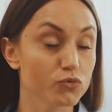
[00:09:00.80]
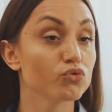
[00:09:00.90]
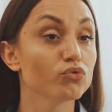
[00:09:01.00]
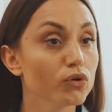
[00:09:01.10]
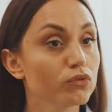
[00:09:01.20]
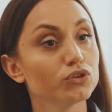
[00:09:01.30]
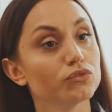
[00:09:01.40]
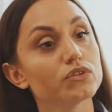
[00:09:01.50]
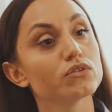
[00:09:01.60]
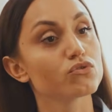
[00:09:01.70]
You got to
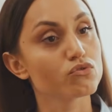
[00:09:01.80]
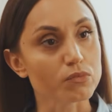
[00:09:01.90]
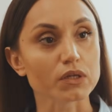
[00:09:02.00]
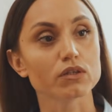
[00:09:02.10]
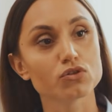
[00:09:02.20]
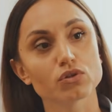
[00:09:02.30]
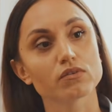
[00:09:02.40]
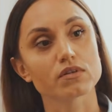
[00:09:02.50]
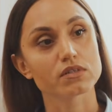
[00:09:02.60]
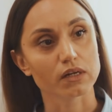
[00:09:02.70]
work together. You got to
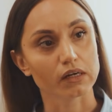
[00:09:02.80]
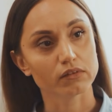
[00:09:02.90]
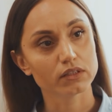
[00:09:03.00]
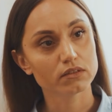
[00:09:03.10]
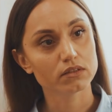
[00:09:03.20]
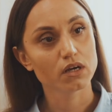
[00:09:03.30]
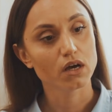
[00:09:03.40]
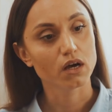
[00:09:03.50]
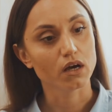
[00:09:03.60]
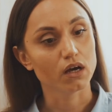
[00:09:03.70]
form this dyad
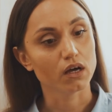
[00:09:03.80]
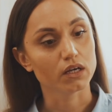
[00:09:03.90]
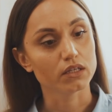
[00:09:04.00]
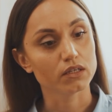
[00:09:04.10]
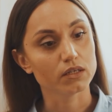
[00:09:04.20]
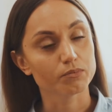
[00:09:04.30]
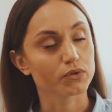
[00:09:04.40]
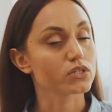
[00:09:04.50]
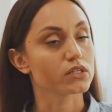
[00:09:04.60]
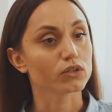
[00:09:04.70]
of
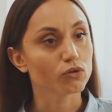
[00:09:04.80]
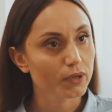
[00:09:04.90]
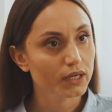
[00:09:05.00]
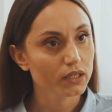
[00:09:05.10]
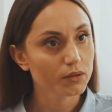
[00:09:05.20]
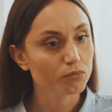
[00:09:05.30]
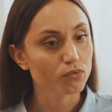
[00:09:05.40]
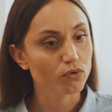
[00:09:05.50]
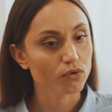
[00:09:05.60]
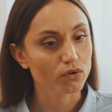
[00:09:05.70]
therapist, patient,
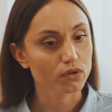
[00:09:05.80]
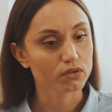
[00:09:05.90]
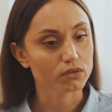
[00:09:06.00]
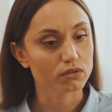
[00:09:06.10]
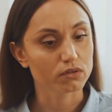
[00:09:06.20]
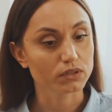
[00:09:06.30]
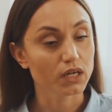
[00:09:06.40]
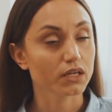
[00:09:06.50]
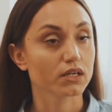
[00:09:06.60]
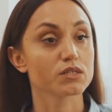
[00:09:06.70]
working together
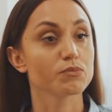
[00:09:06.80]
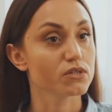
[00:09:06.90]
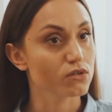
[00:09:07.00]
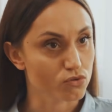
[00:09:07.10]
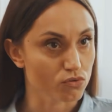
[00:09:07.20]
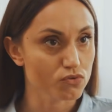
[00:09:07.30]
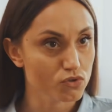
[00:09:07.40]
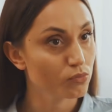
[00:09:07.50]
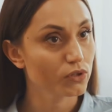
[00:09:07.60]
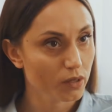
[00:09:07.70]
to figure out
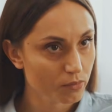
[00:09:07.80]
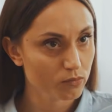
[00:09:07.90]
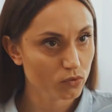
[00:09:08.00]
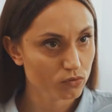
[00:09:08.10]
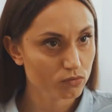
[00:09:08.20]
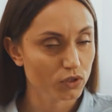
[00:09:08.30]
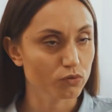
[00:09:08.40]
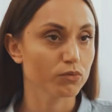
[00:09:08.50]
what does this body need